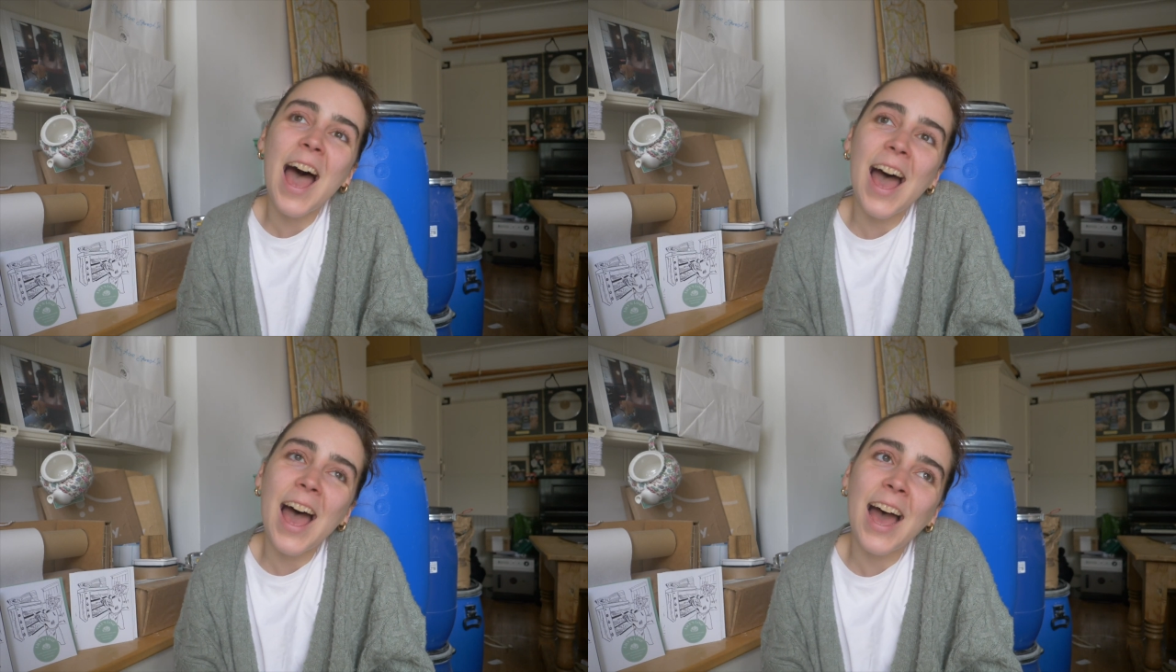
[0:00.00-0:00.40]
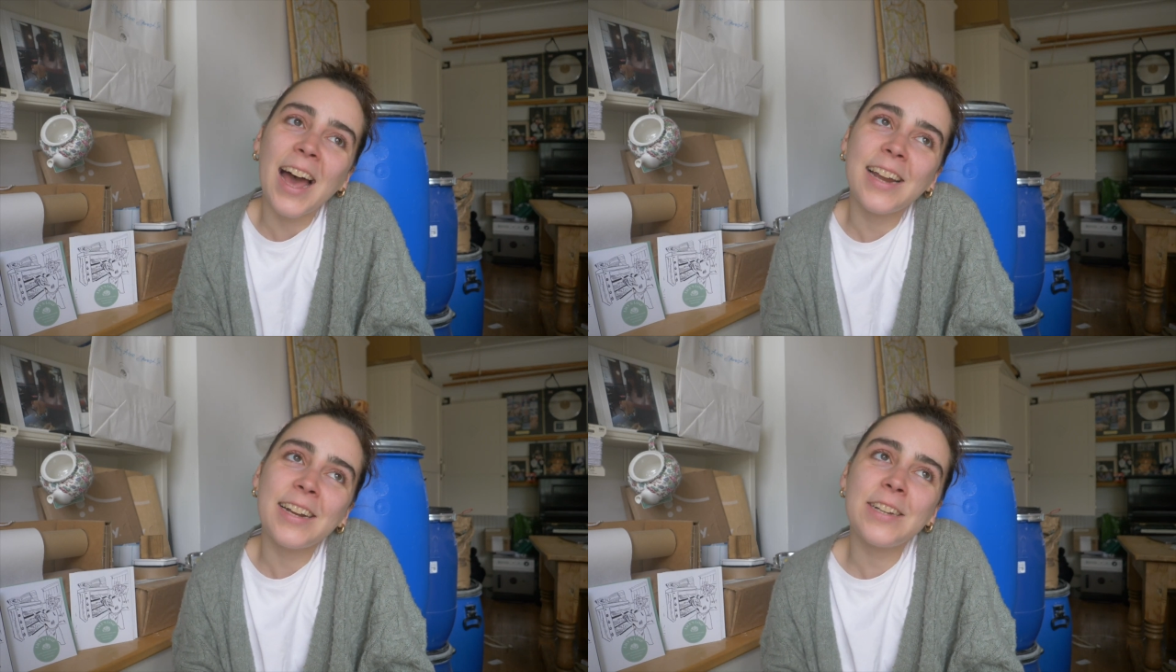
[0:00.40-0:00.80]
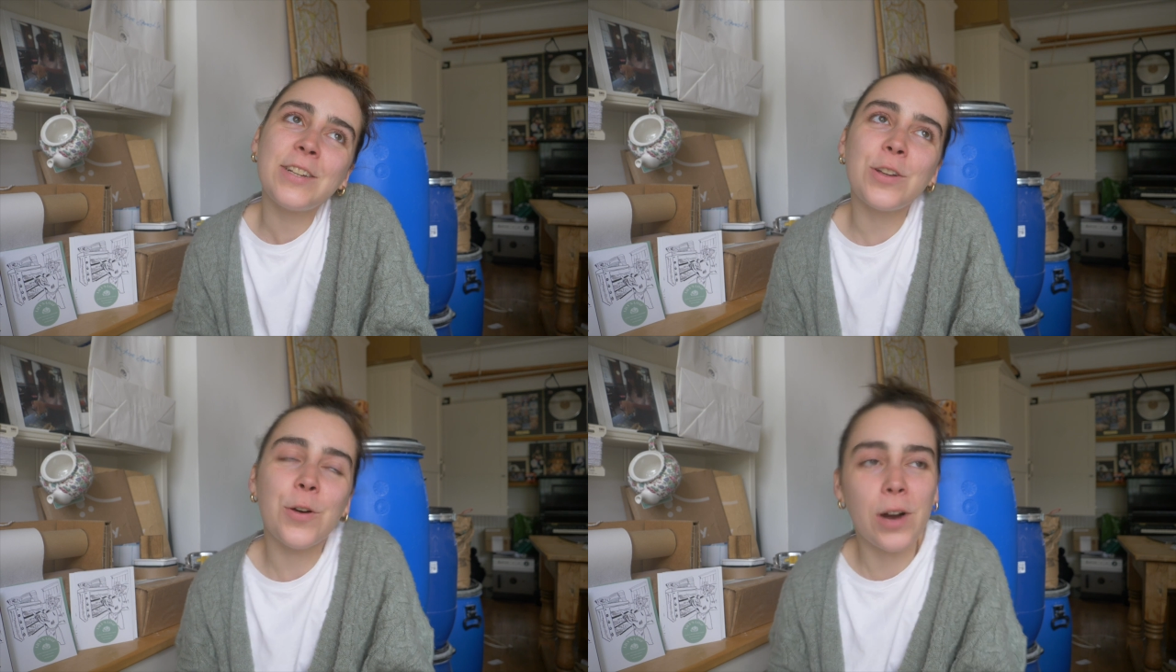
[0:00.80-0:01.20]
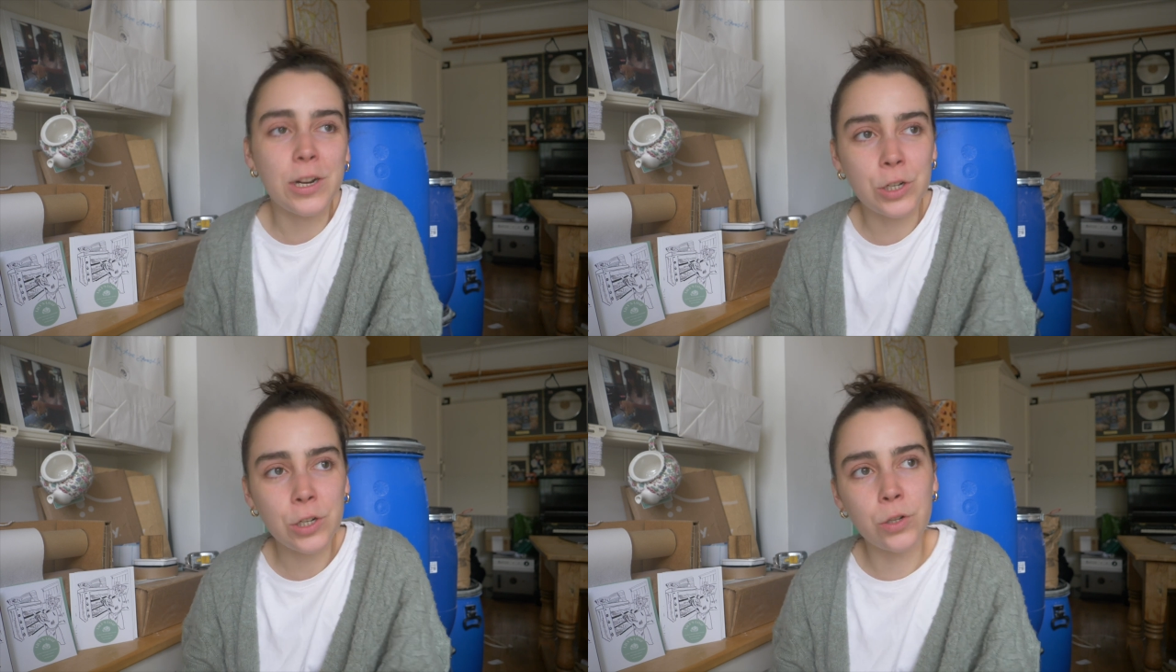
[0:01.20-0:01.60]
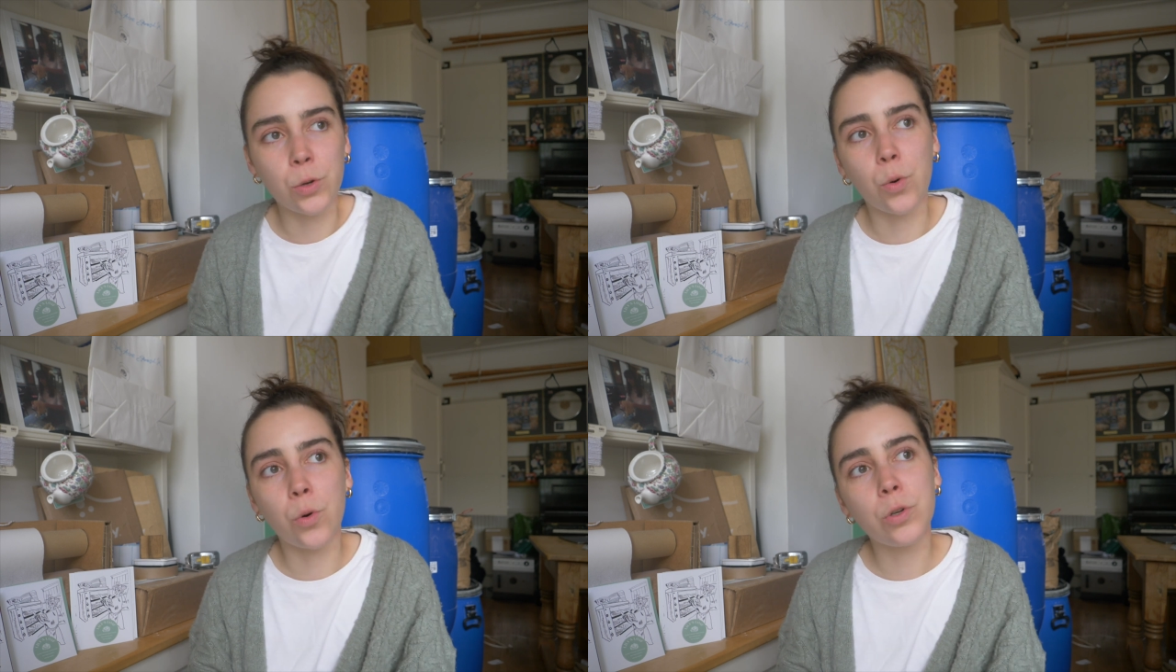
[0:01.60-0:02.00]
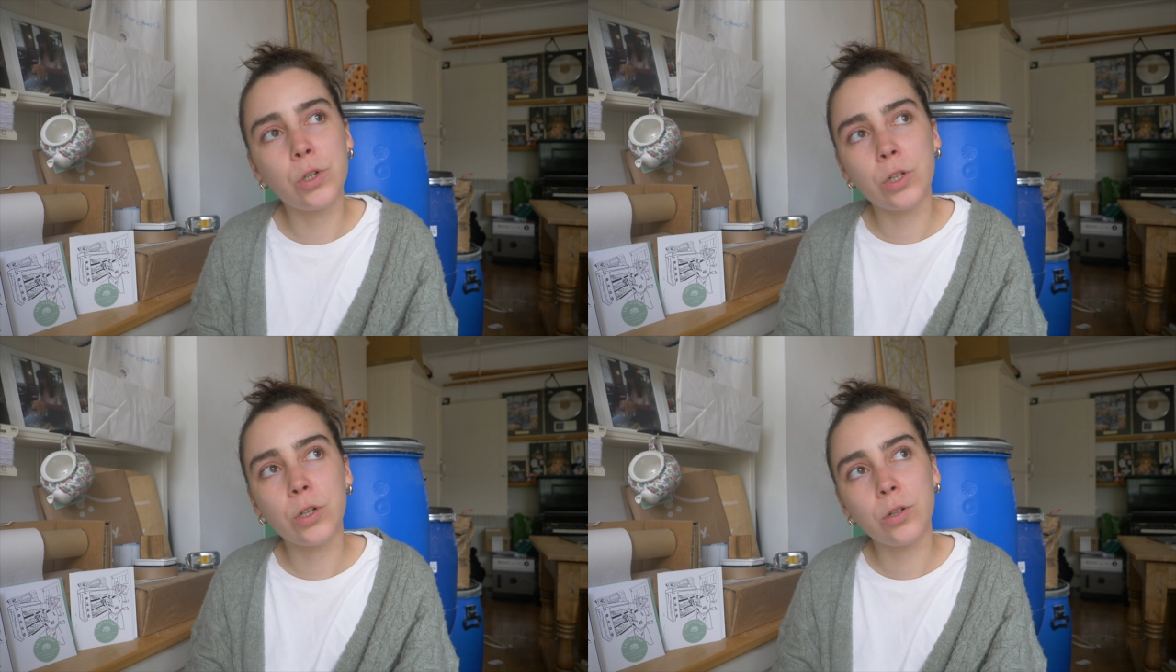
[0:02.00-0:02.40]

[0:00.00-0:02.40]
And so I just thought,